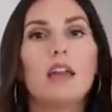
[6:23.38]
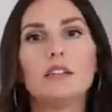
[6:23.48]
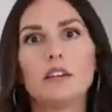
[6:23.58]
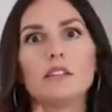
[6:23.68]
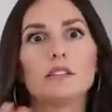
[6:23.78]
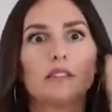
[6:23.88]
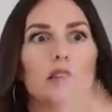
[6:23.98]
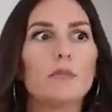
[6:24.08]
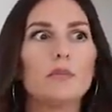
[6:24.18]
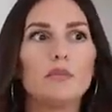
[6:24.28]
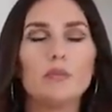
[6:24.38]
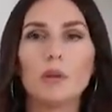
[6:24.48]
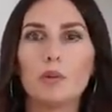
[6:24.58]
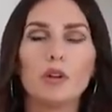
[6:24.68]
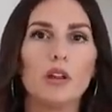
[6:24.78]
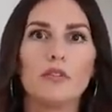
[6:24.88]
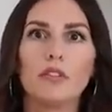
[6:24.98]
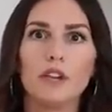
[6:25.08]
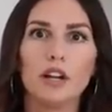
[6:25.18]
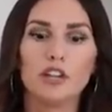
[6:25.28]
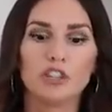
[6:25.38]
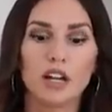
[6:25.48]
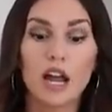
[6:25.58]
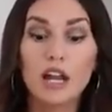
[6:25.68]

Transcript: It does, some people don't love the variation.